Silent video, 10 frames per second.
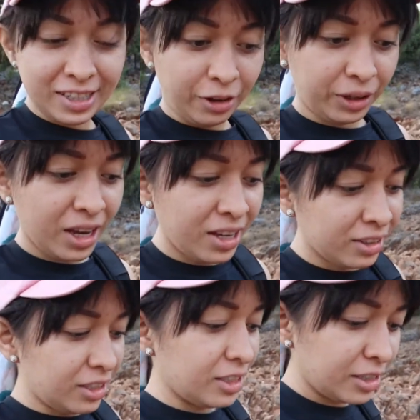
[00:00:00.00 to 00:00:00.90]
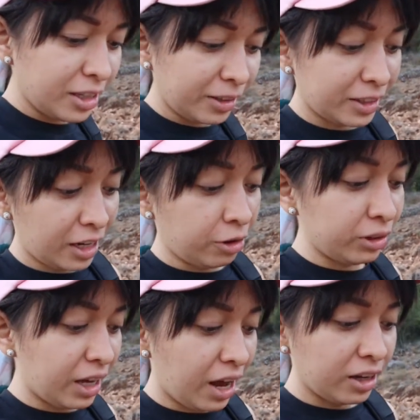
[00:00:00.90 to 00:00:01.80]
town. This is the
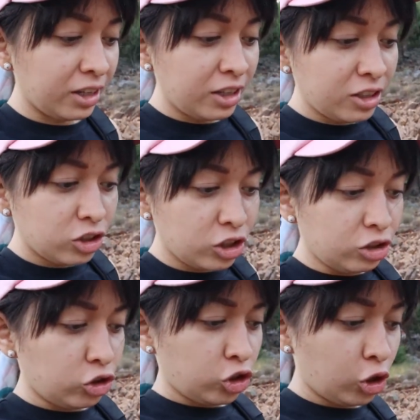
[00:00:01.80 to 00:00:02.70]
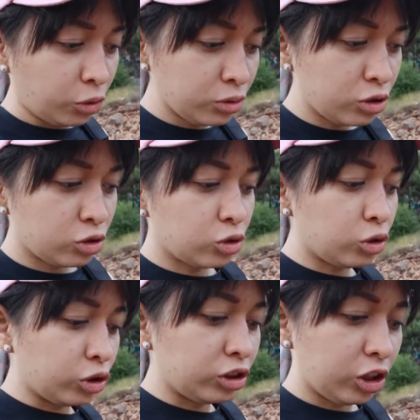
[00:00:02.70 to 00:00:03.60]
town that she chose
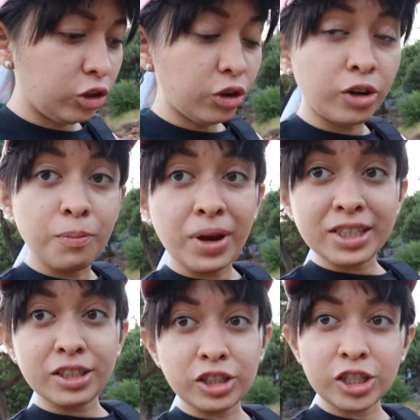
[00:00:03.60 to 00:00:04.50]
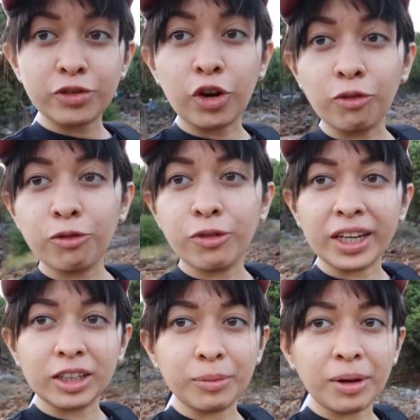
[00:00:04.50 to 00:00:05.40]
to continue her messages from
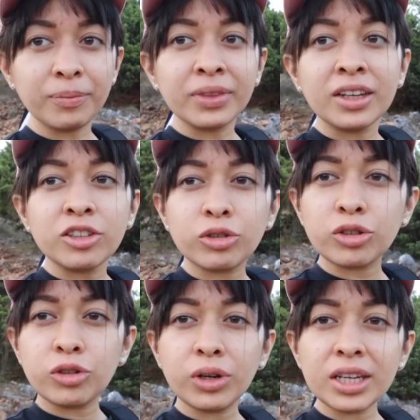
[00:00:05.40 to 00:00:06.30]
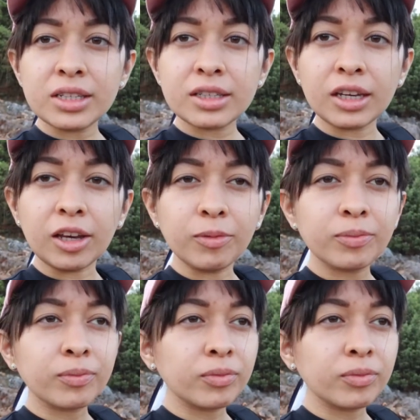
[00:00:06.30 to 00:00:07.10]
Fatima. So as you can see,